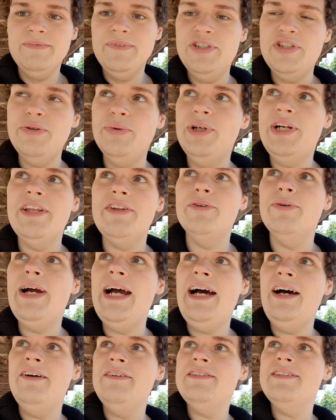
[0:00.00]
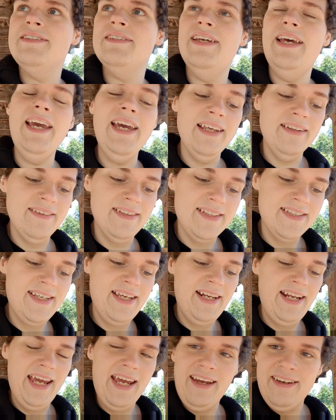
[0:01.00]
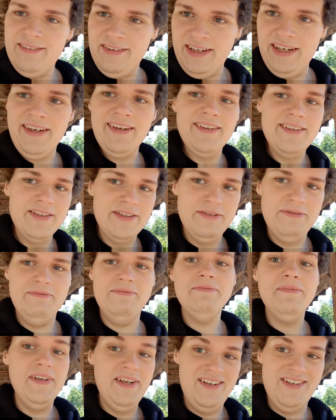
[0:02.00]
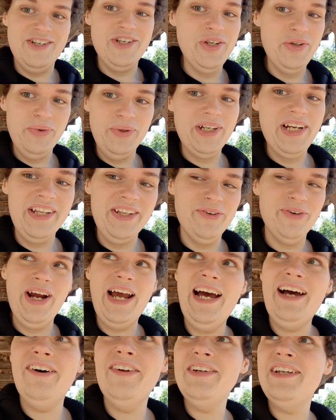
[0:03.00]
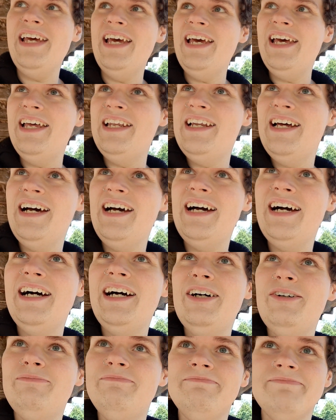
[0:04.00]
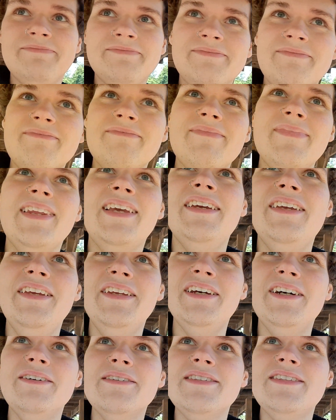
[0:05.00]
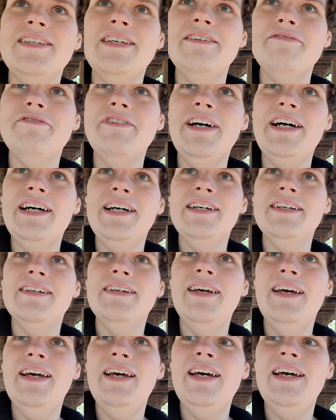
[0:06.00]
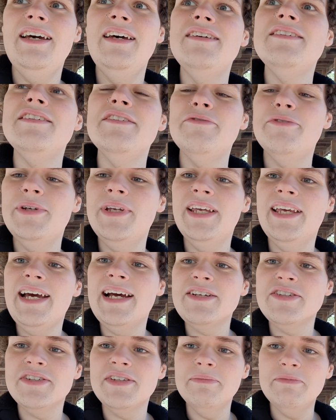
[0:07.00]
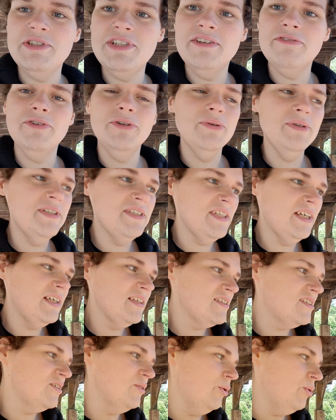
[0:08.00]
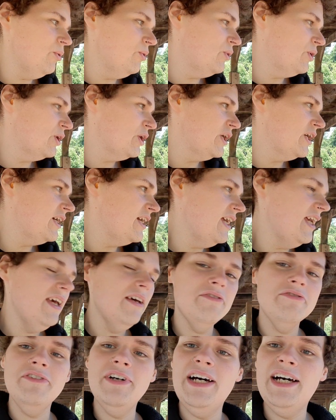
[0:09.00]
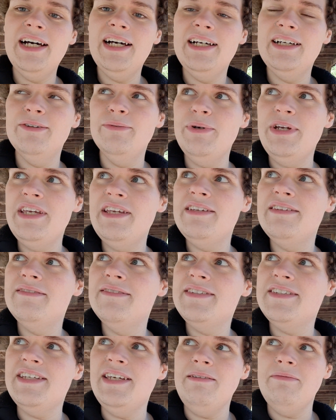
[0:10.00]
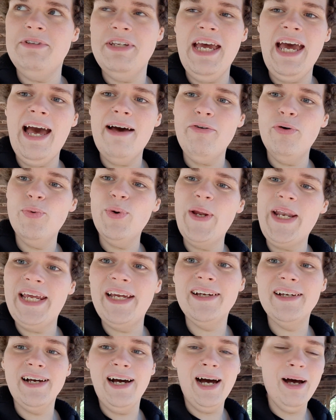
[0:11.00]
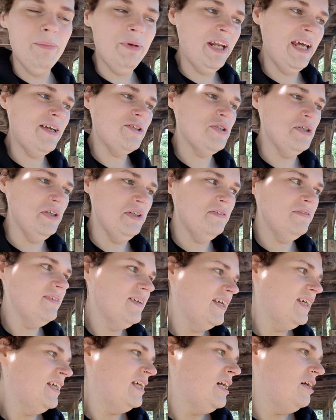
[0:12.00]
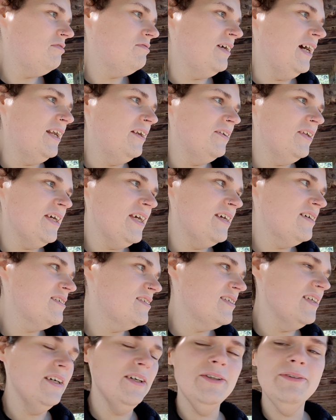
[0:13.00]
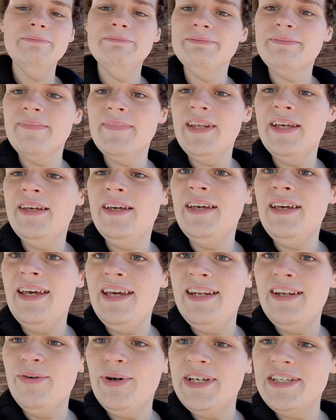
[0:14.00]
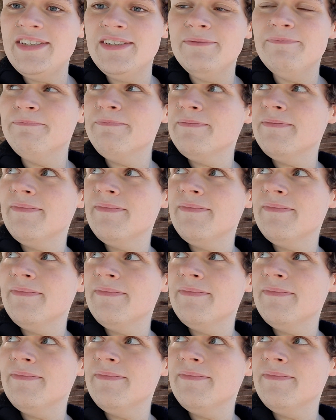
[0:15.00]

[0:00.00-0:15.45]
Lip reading: do another round, and the 10/8 and do another round, and you know, see if we can catch some different results, or if we seem to have a winning combination finally. So anyways,